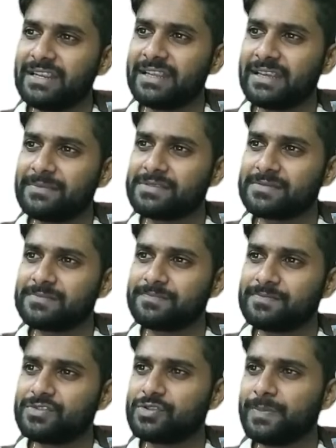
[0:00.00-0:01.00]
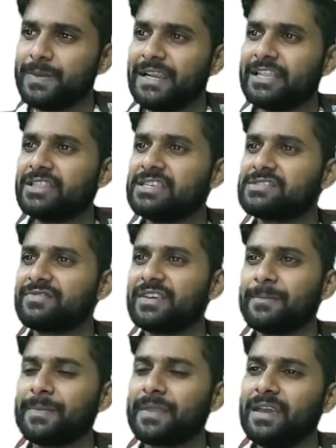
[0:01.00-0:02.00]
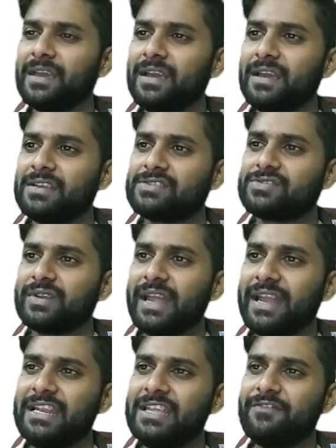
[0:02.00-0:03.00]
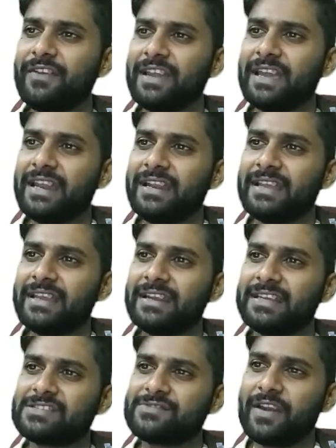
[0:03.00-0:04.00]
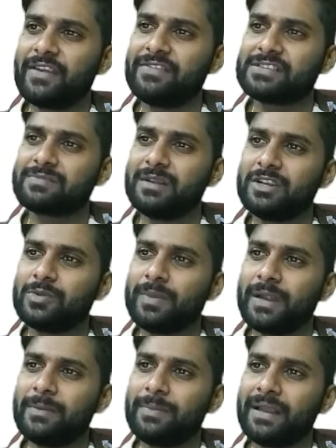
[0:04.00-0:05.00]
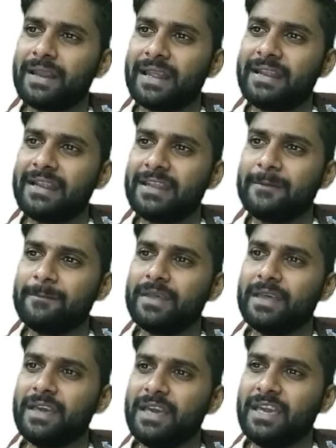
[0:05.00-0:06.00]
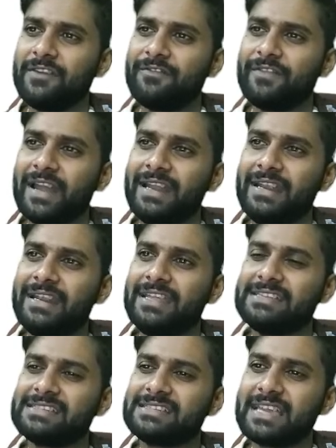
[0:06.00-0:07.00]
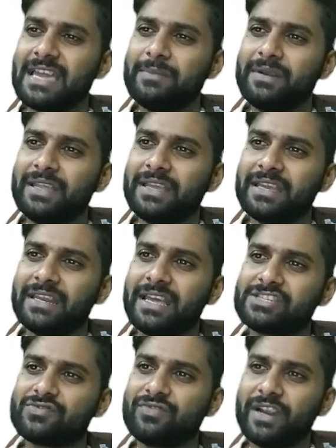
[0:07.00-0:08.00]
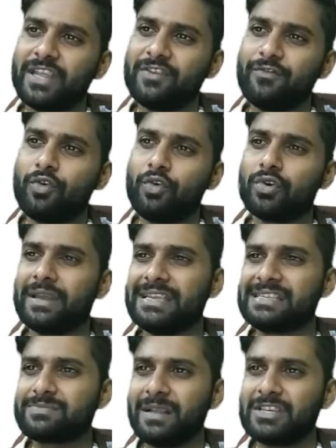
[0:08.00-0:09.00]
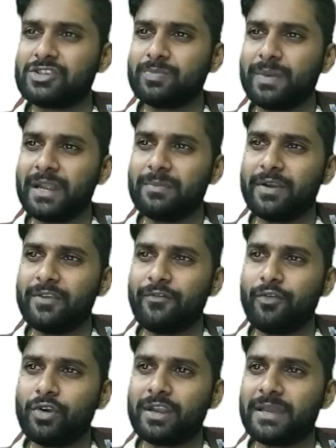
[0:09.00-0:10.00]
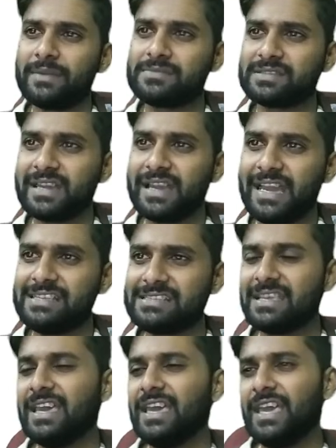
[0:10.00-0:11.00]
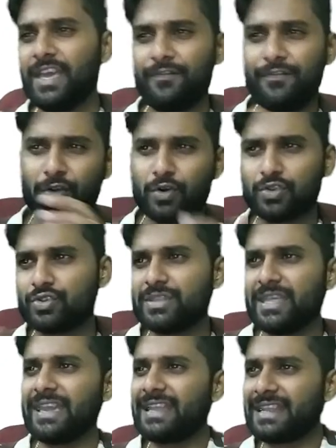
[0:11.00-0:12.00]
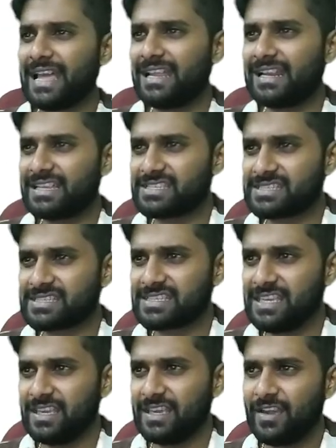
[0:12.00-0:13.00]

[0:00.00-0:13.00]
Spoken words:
times. Split in this way. So 95 can I take it as 5 is multiplied by 19. If 96 can be taken as 24 is multiplied by 4 times. Guys, if we go through the again calculation, see